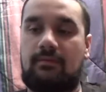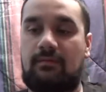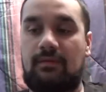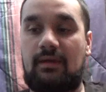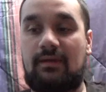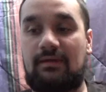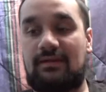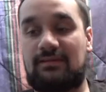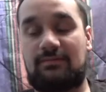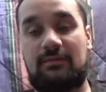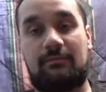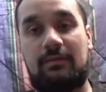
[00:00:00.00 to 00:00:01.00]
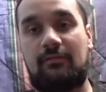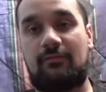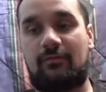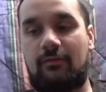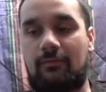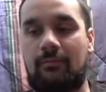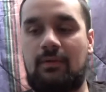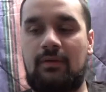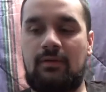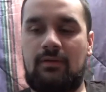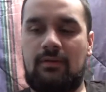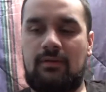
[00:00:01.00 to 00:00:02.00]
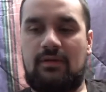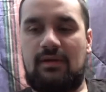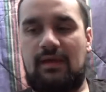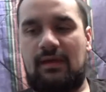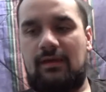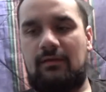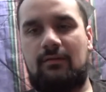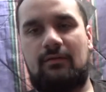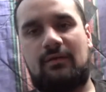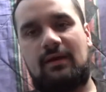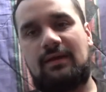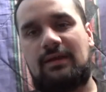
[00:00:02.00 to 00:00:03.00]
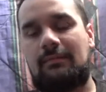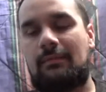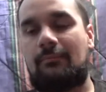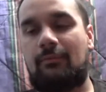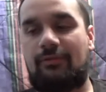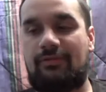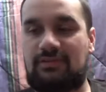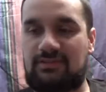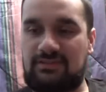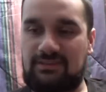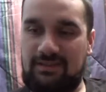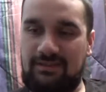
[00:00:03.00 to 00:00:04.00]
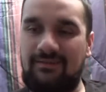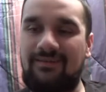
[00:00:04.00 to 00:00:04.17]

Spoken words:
yeah, he asked me to make one for him, and I came up with this design.